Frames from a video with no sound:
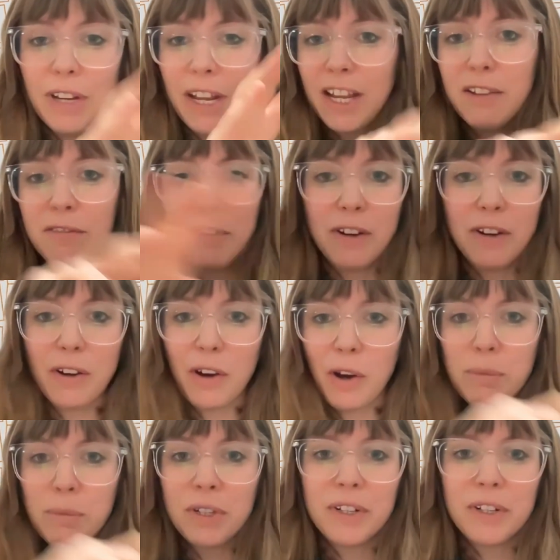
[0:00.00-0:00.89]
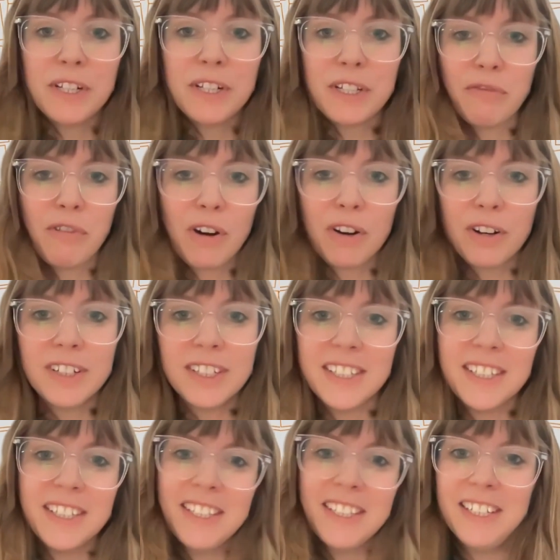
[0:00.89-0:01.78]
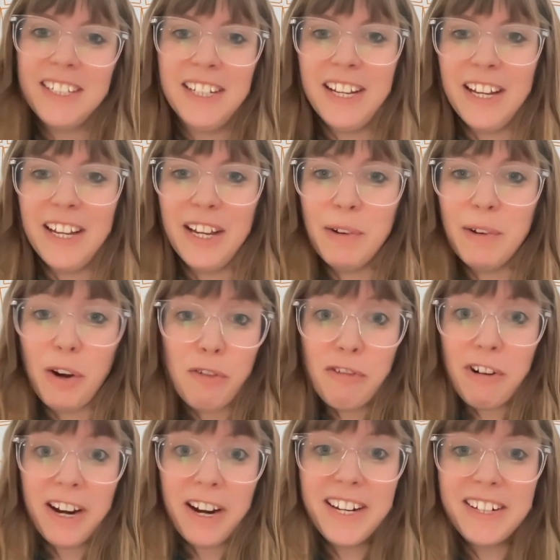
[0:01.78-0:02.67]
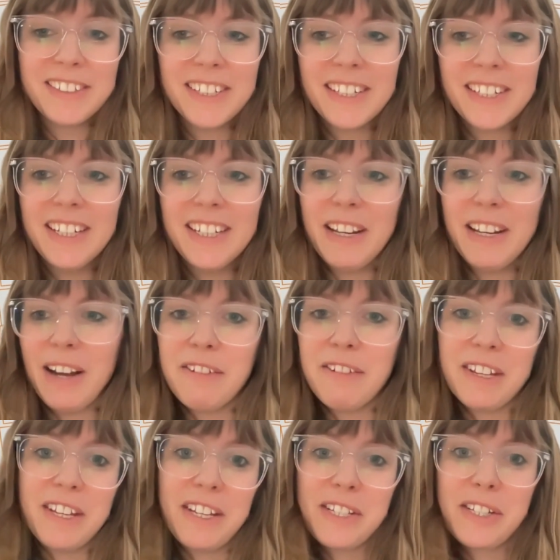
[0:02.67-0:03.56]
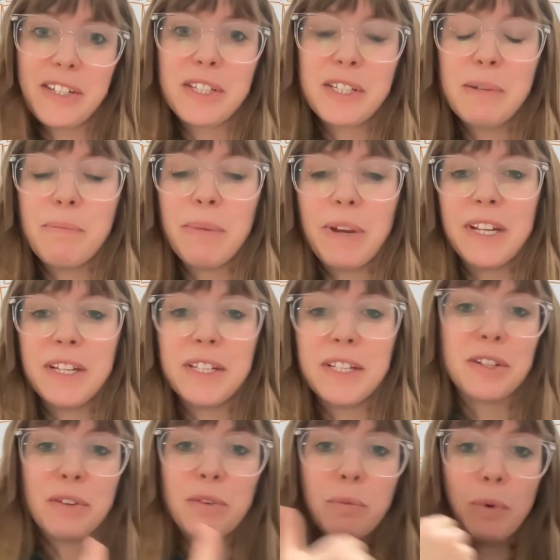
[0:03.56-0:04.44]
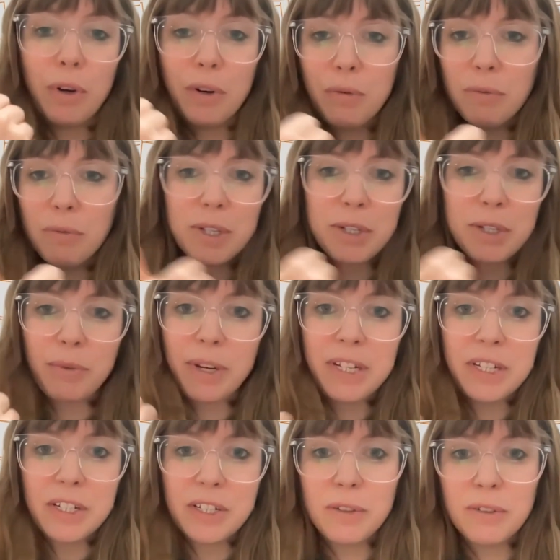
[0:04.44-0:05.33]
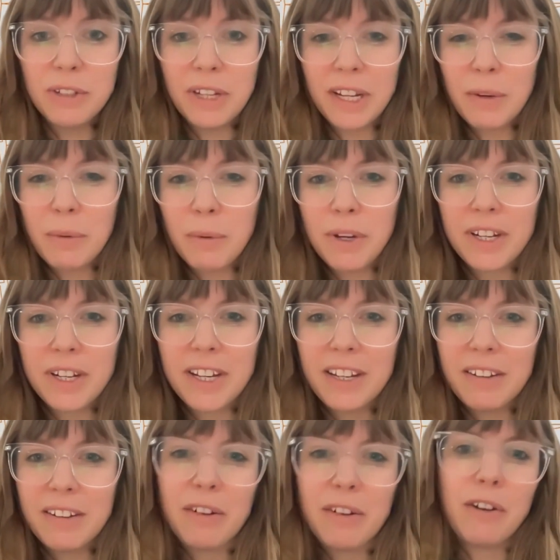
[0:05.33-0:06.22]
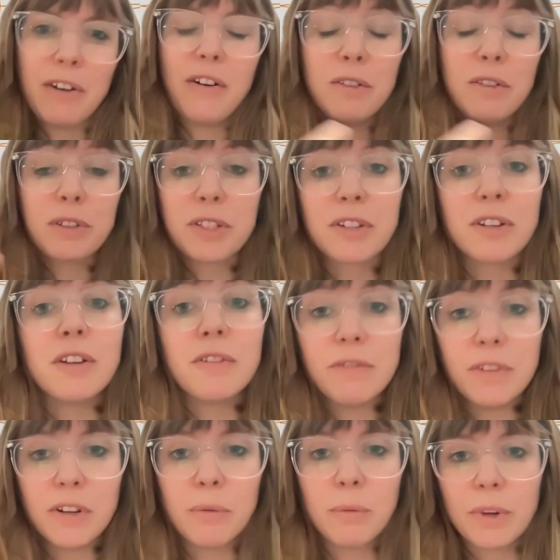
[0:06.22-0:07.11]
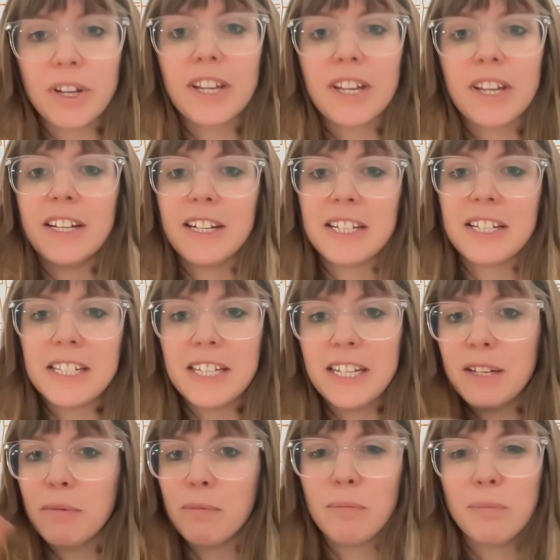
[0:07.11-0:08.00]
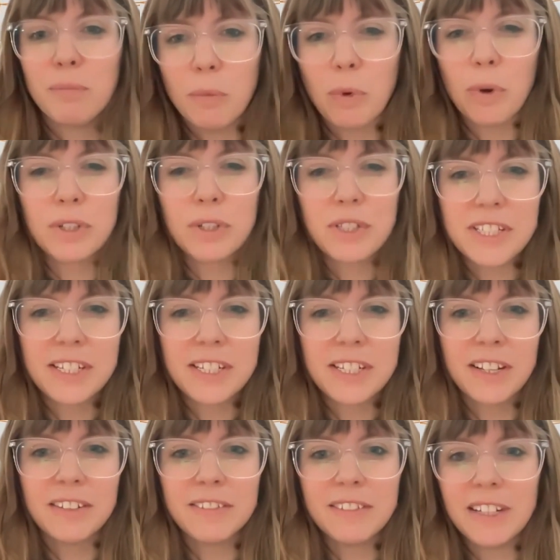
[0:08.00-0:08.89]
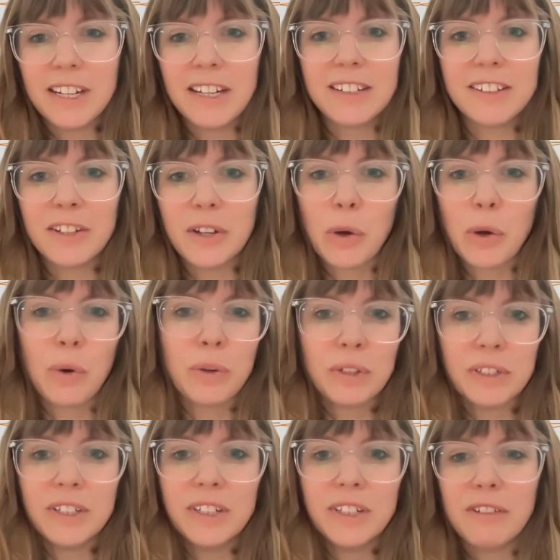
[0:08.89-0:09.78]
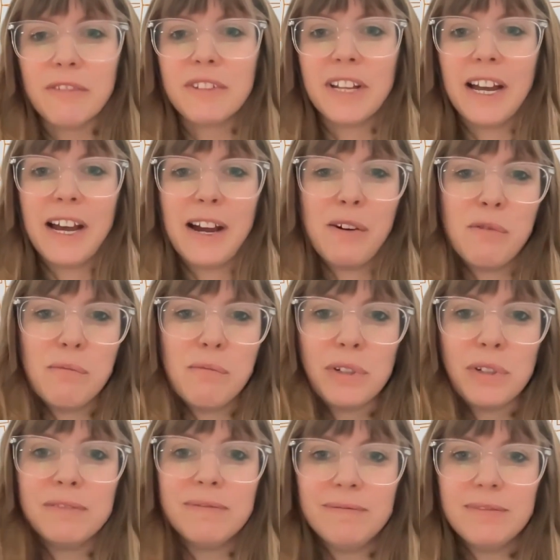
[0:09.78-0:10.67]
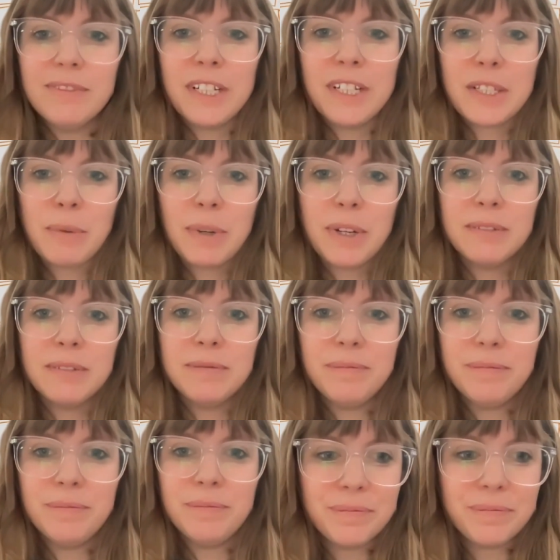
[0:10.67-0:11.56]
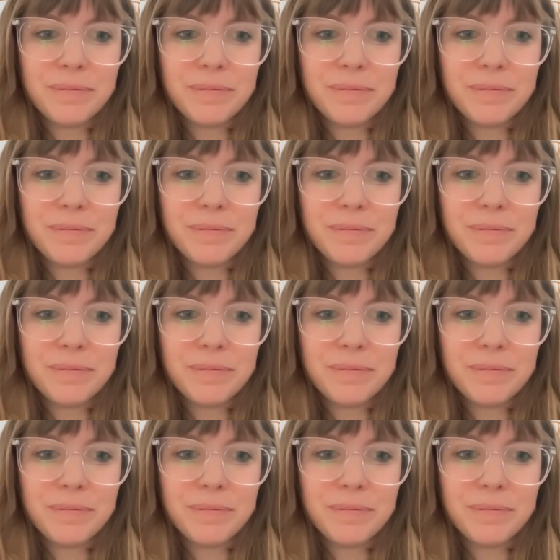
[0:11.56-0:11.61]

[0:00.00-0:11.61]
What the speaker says: Neither option is wrong or right. I think it just depends on, one, which way do you like working, or also if you're working in a team, what's the goal of the output as well.